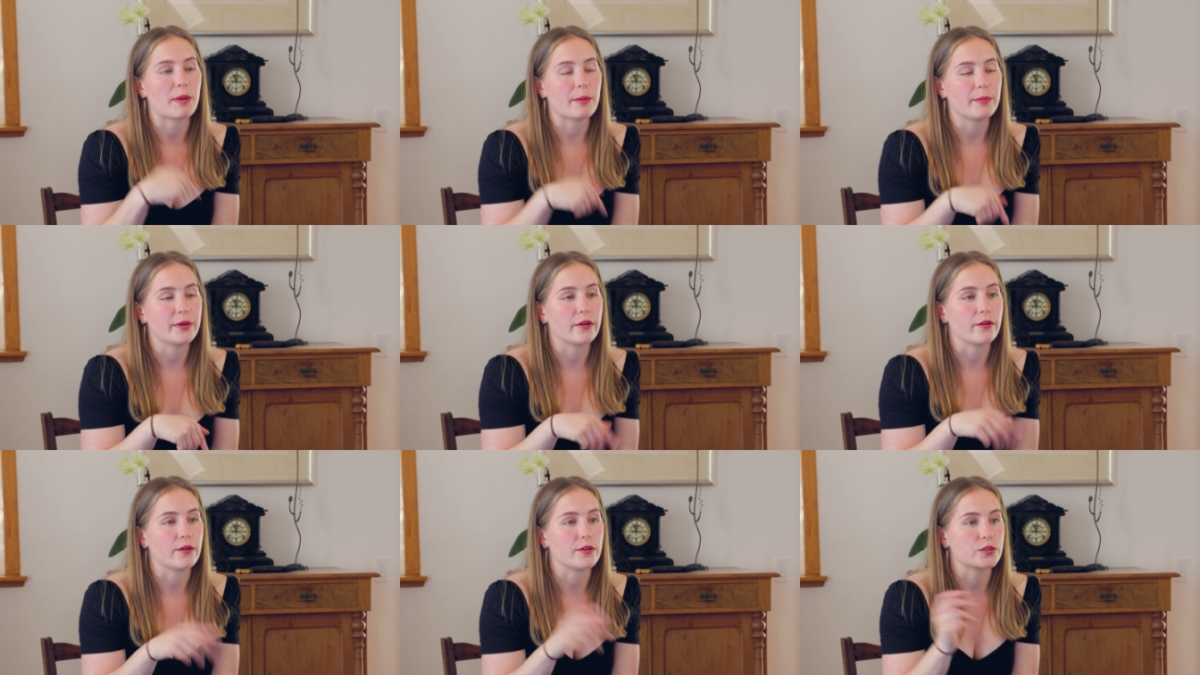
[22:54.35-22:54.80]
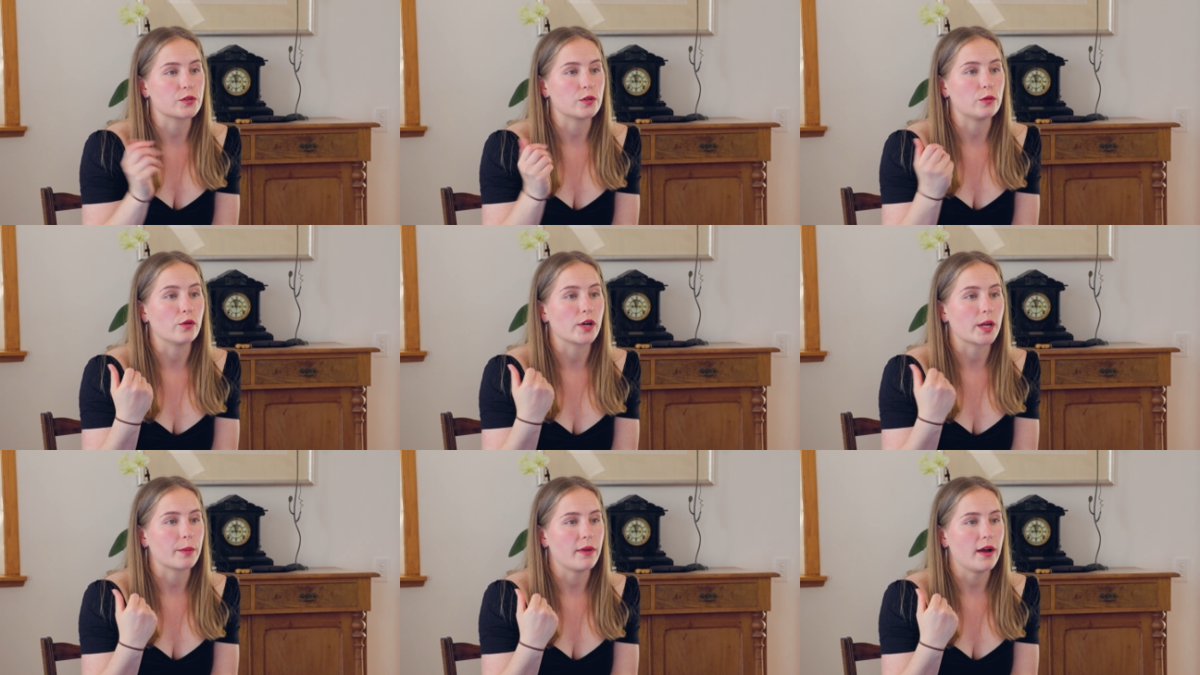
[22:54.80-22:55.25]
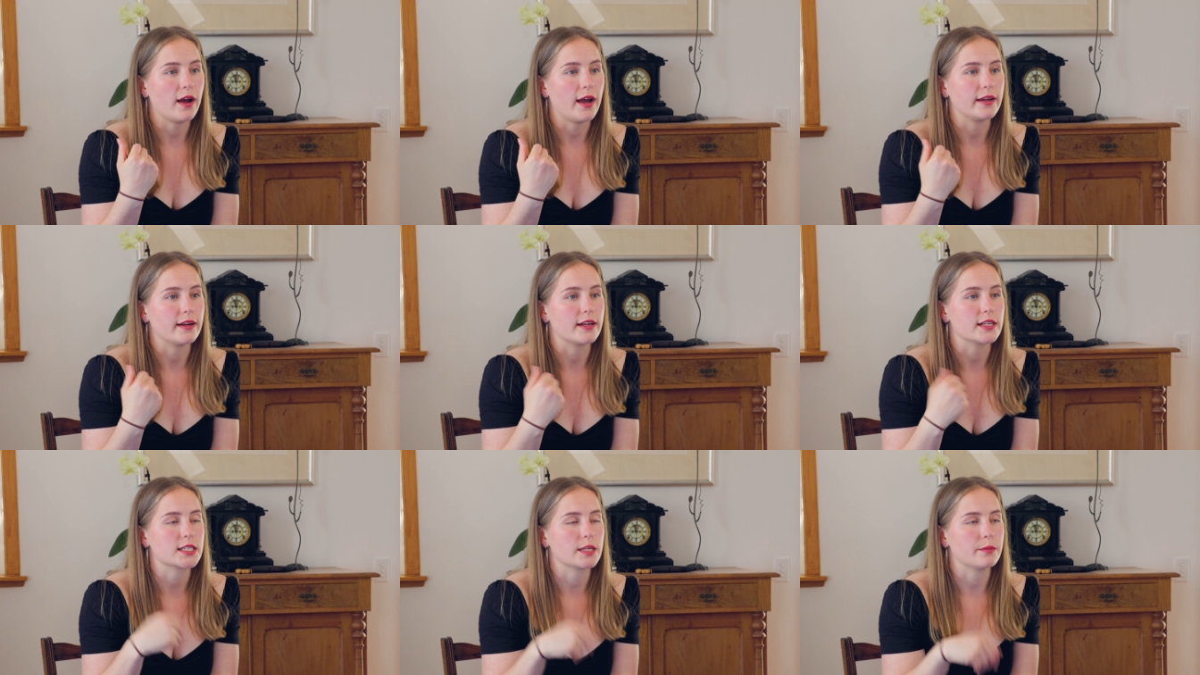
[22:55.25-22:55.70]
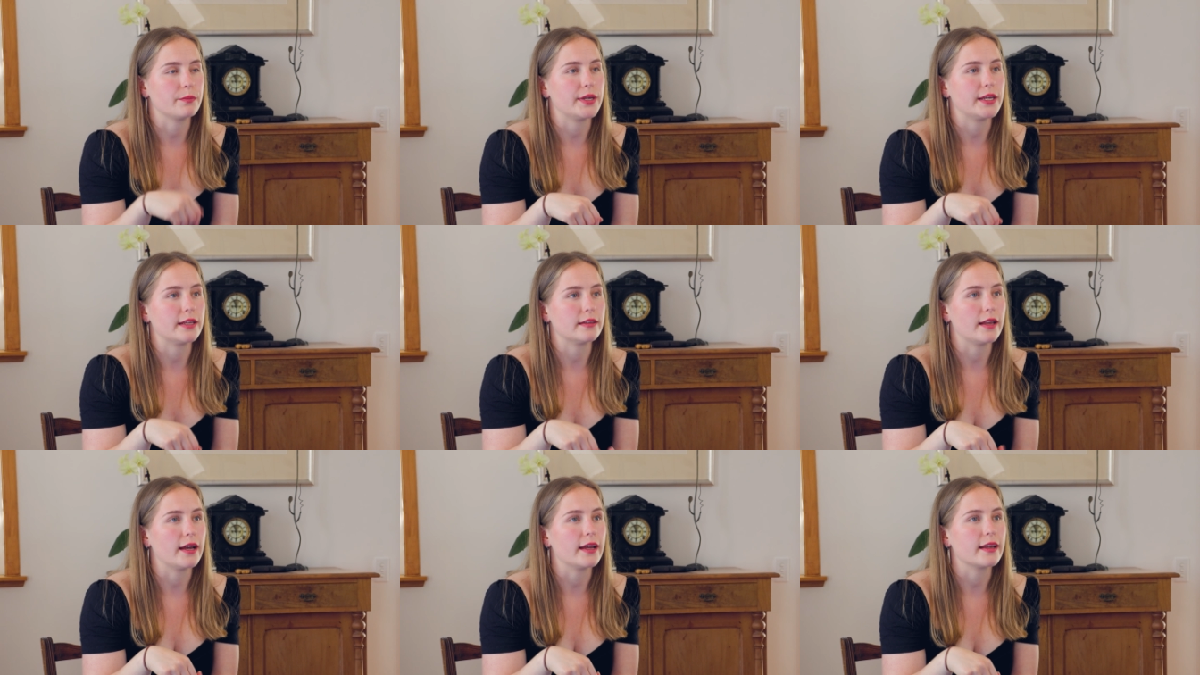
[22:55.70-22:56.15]
at my parents who were walking behind us and
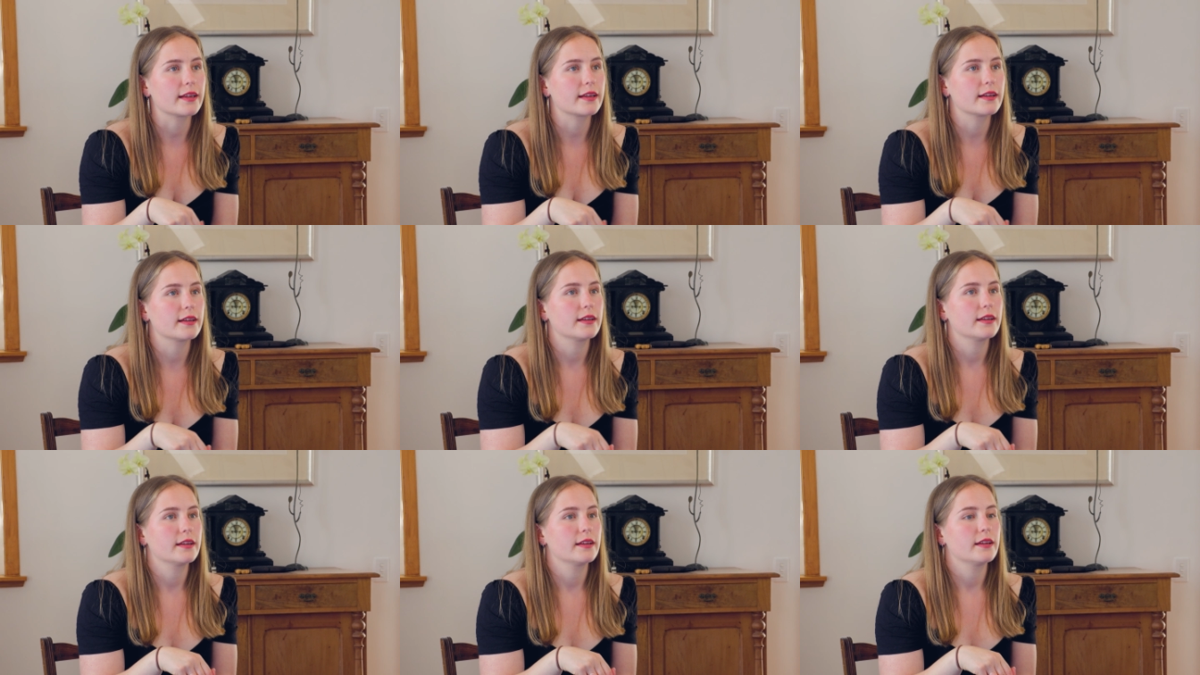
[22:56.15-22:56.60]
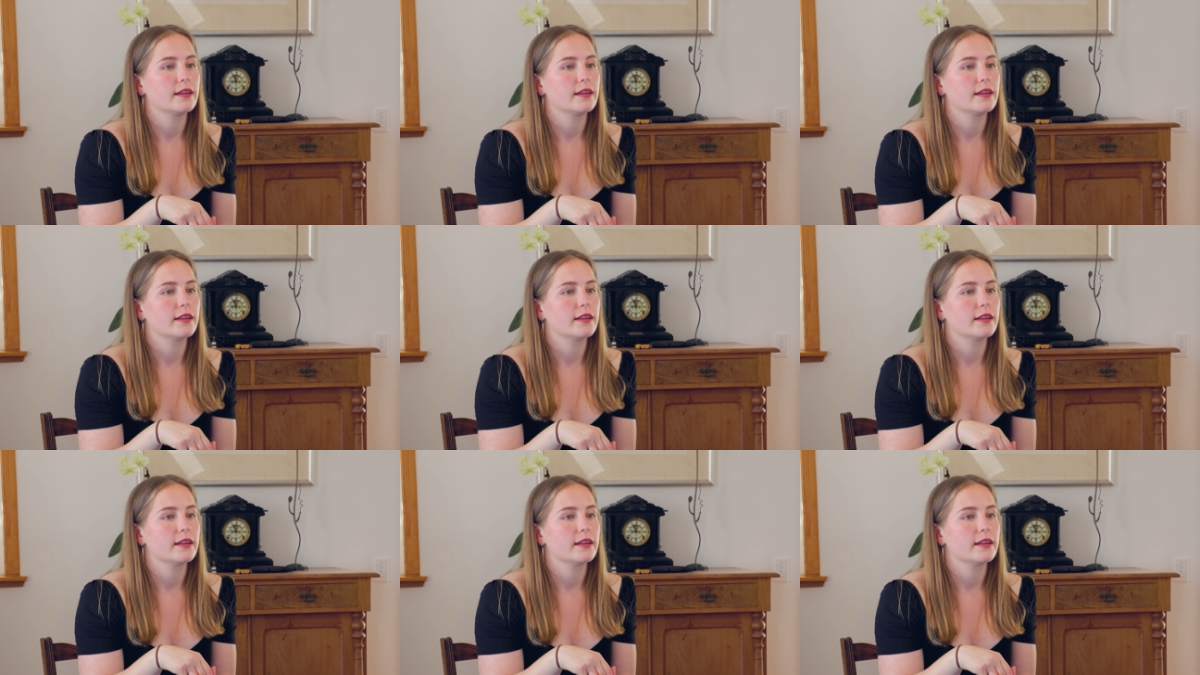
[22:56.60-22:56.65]
being like